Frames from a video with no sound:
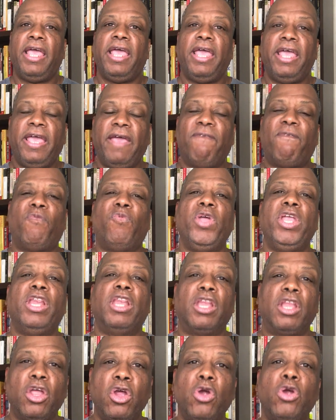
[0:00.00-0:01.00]
if we
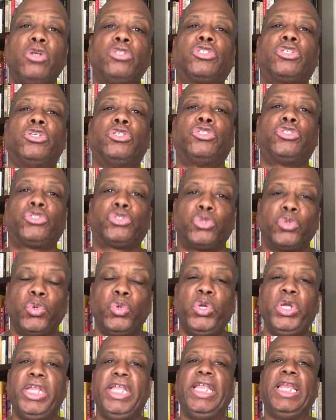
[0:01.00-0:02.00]
learn to
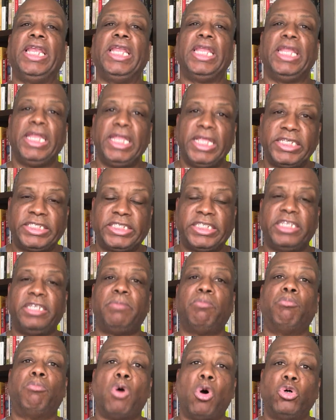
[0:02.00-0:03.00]
truly listen
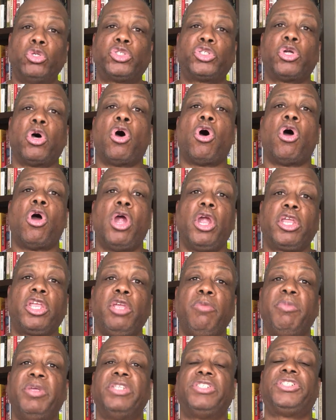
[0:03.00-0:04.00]
most
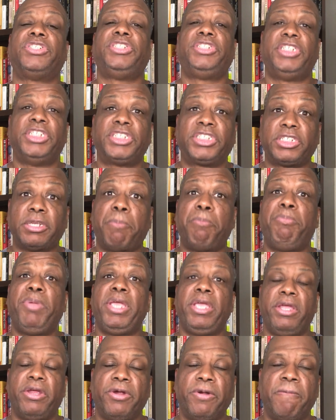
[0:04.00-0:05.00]
arguments
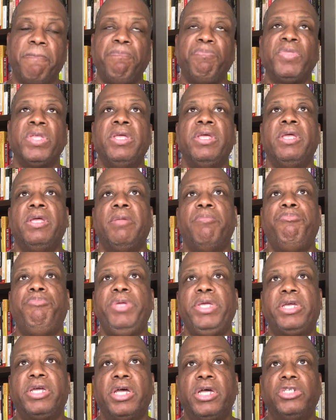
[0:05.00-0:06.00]
disappear
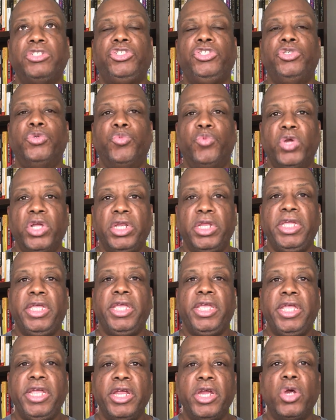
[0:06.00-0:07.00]
because you really
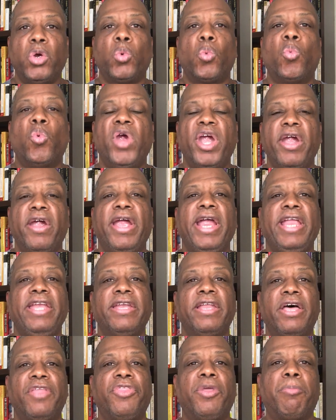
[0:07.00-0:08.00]
hear where
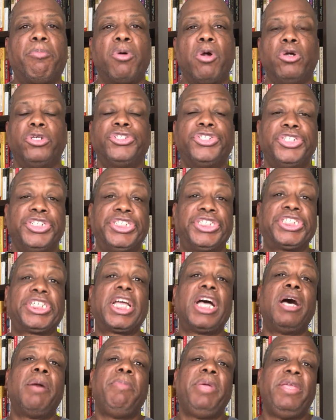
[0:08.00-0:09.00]
another person is
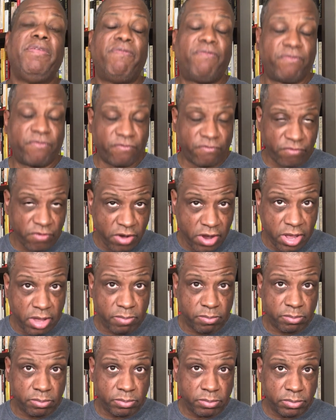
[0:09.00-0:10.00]
coming from